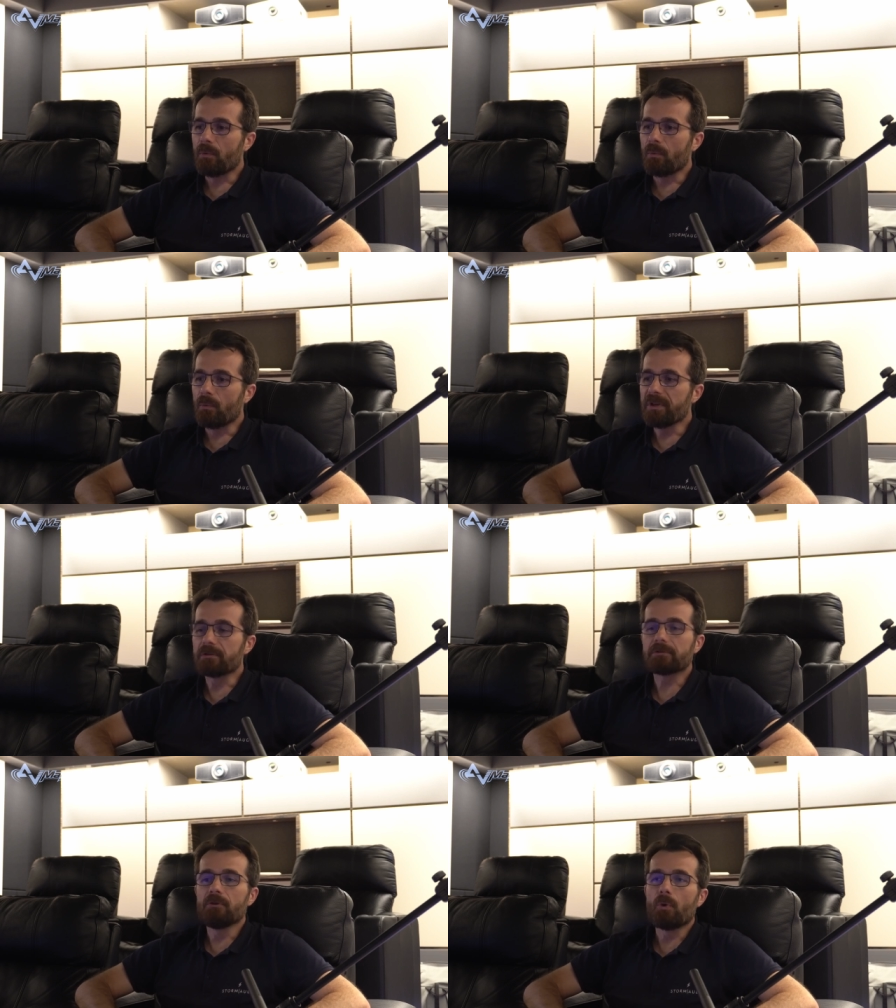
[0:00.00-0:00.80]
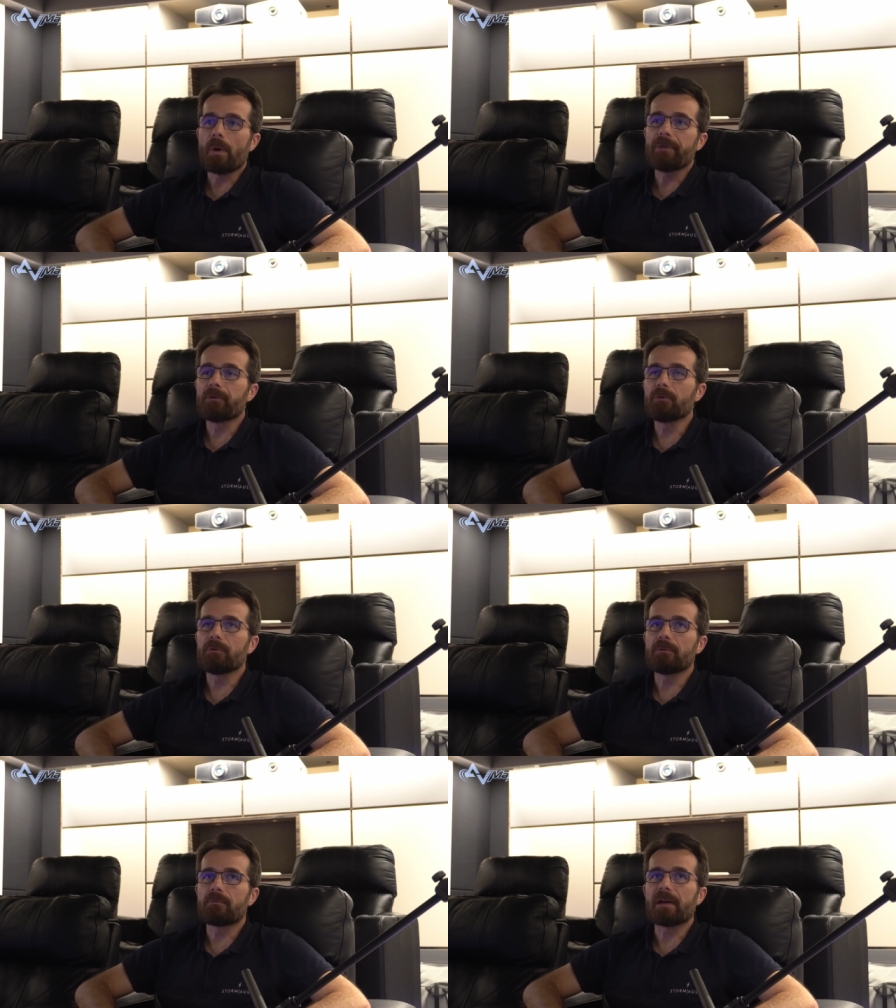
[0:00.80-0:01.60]
we don't know whether
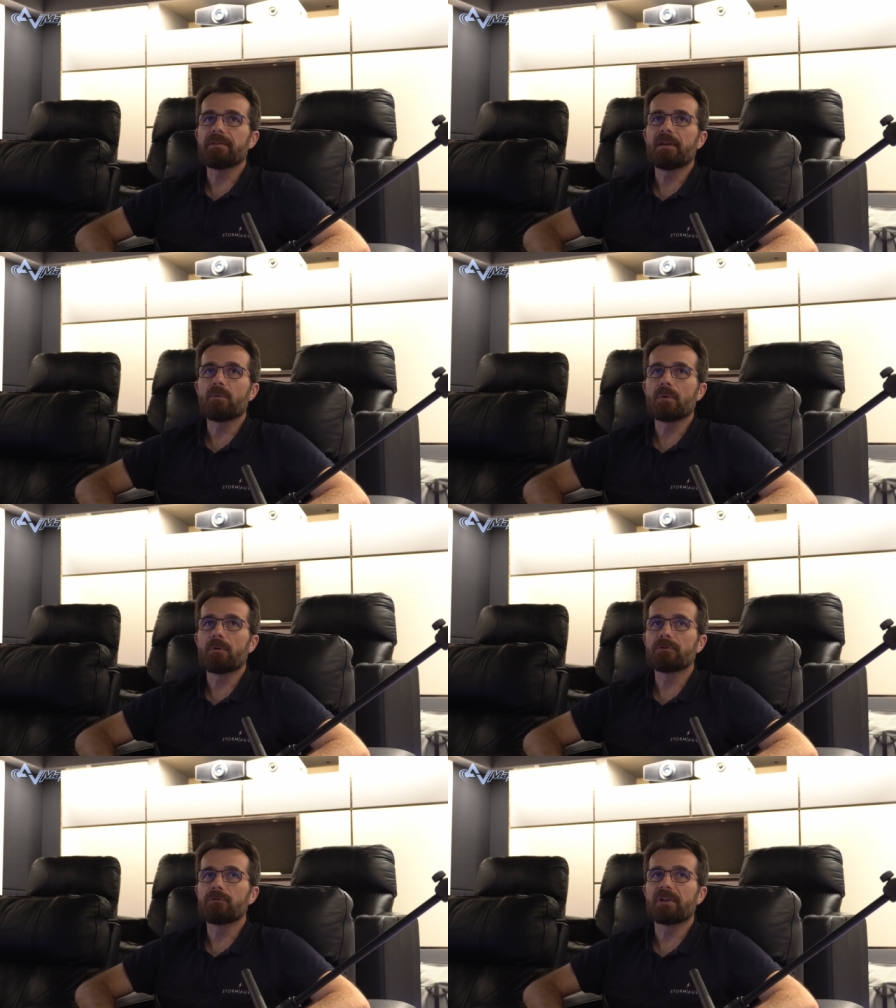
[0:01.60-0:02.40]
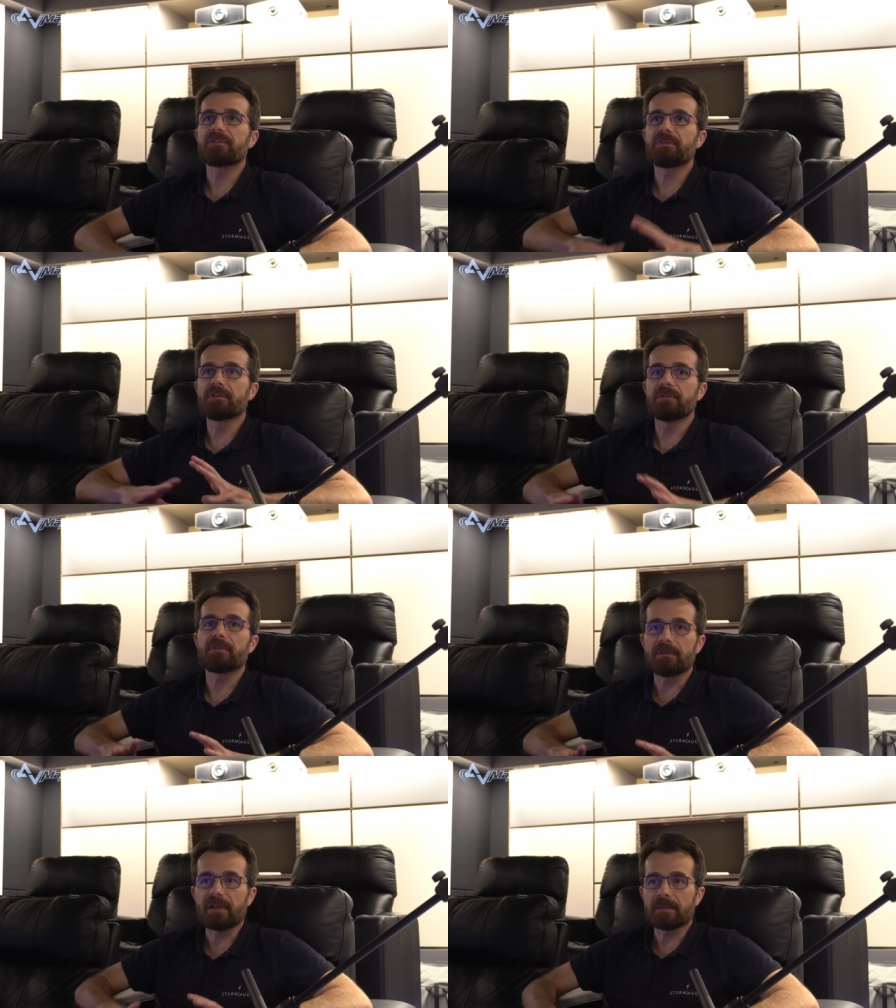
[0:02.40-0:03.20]
right now we want to
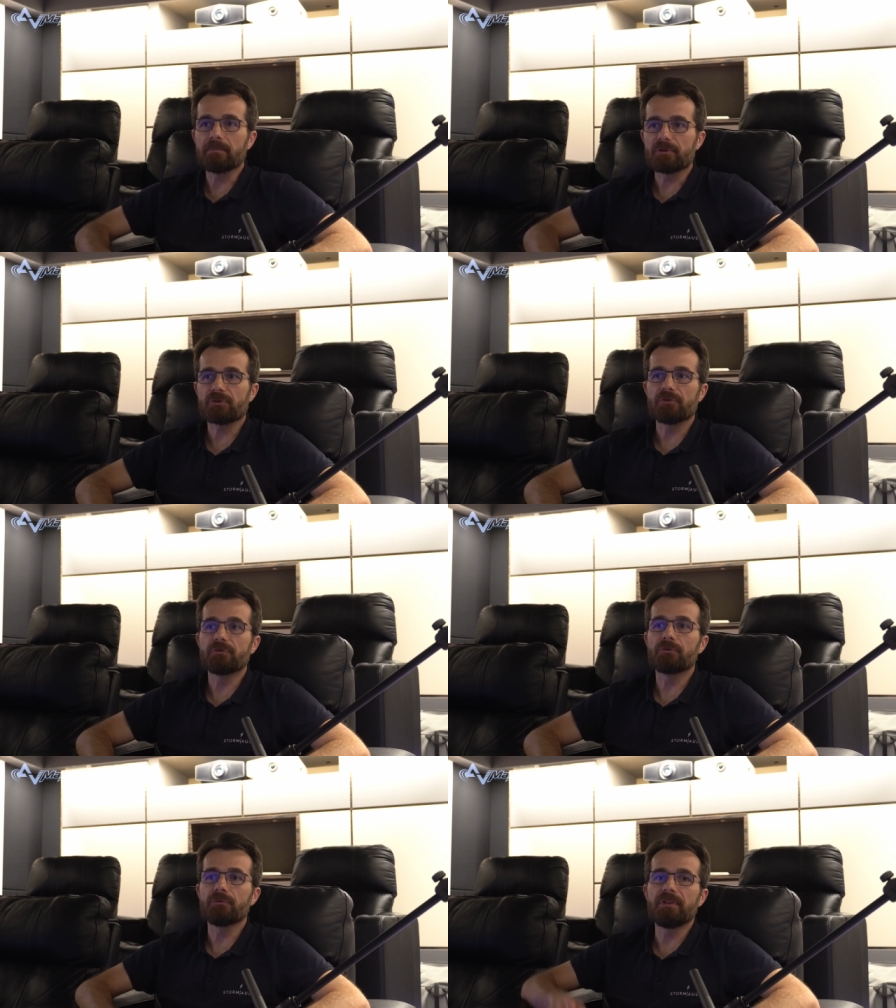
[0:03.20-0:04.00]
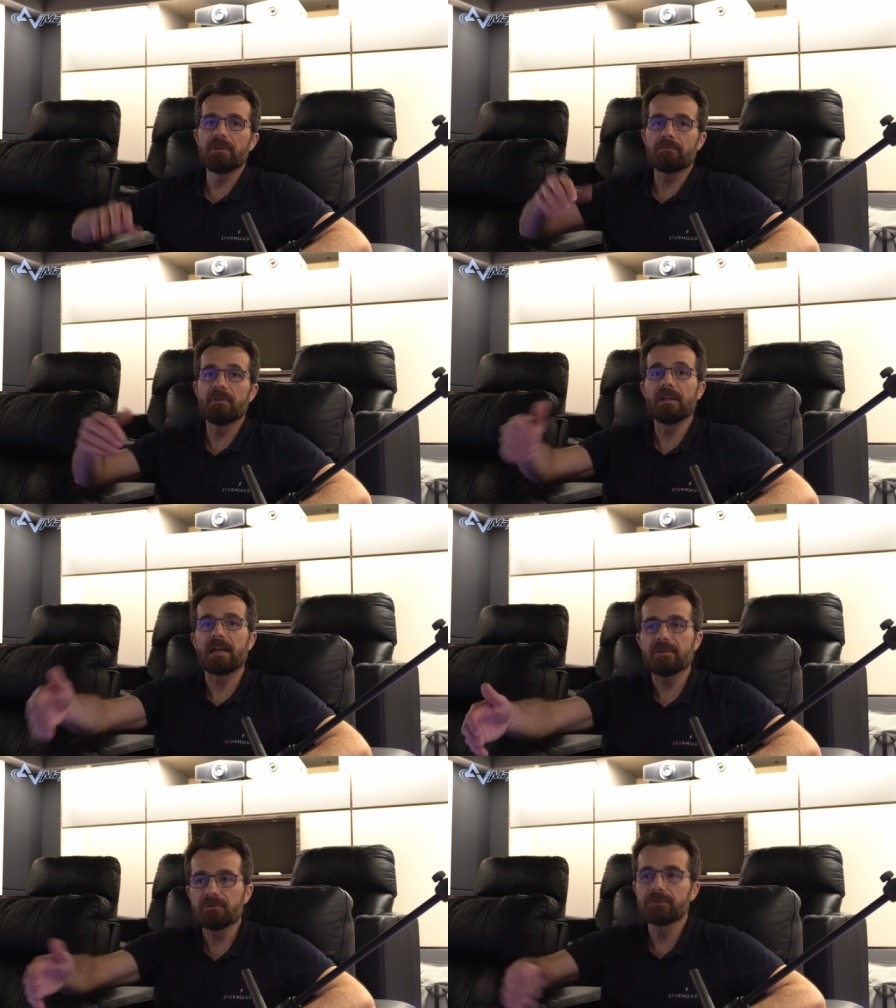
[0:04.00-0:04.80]
extend that much into the real
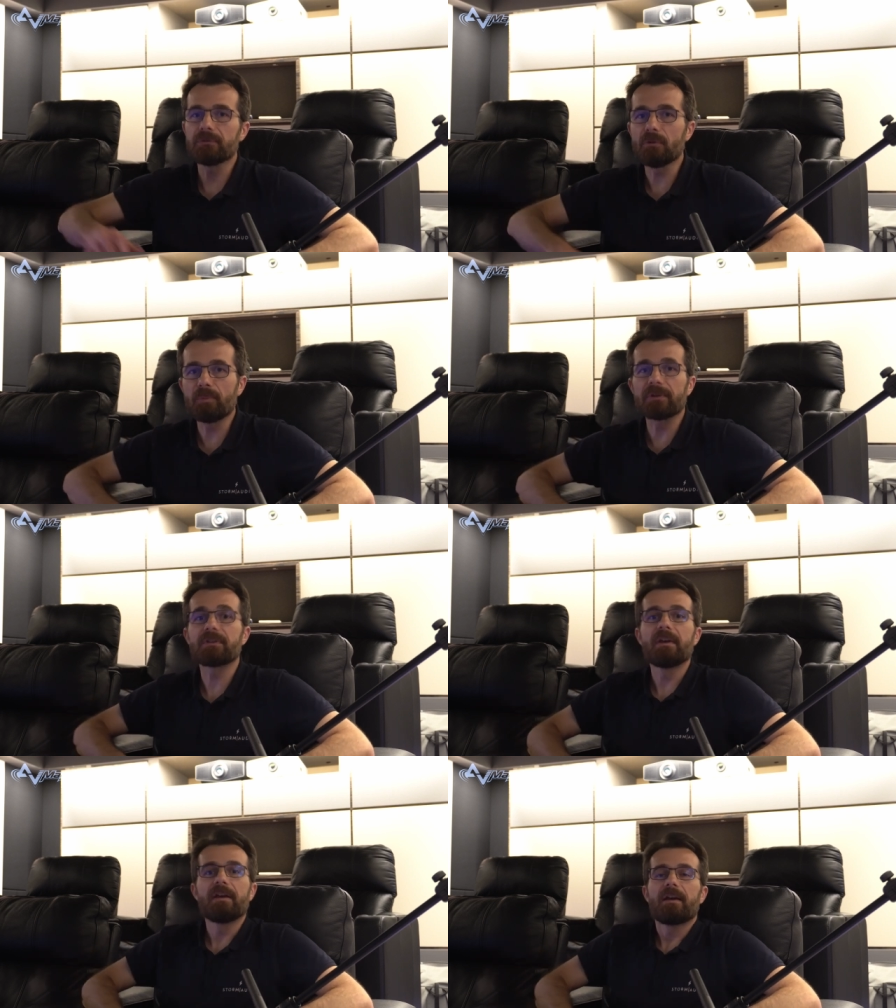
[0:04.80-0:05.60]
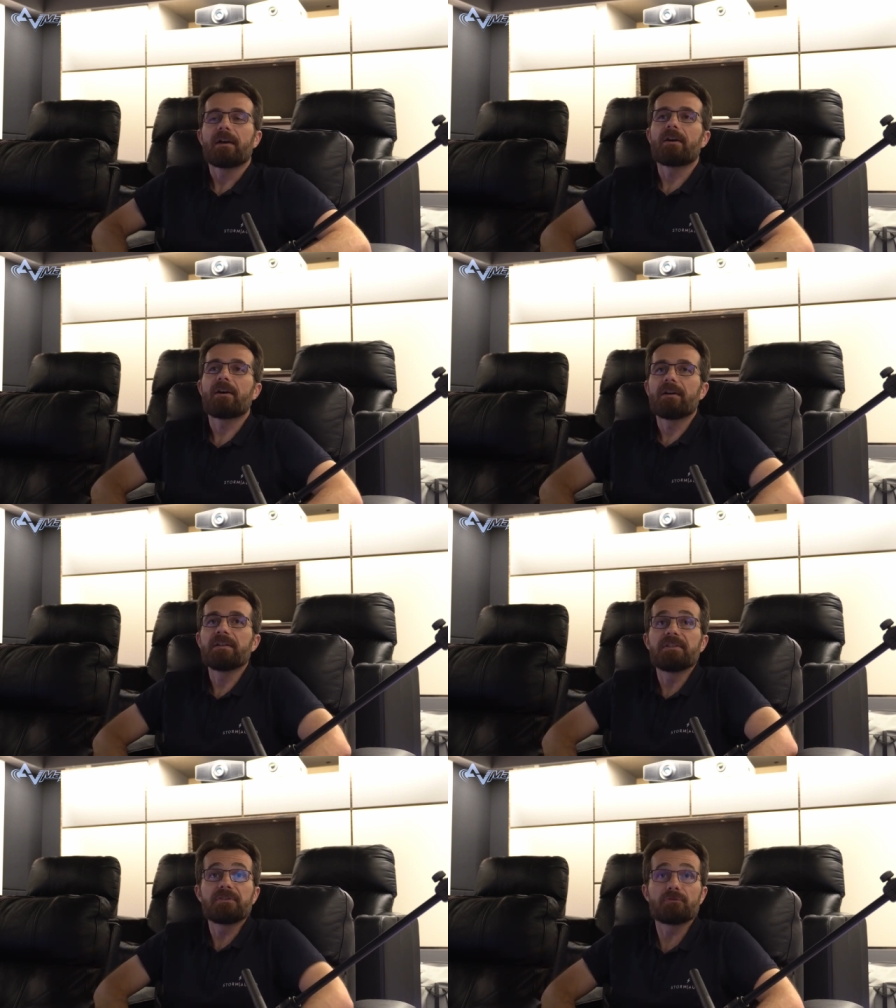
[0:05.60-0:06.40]
end user, but uh,
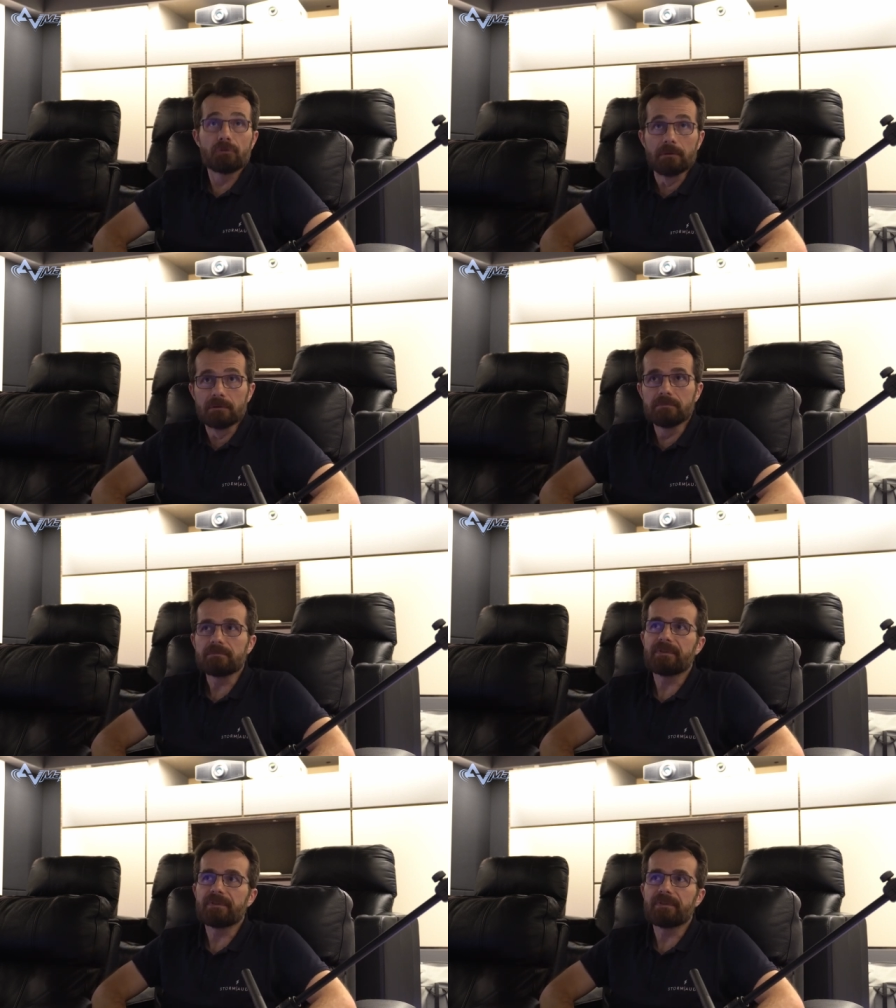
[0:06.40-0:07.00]
it is true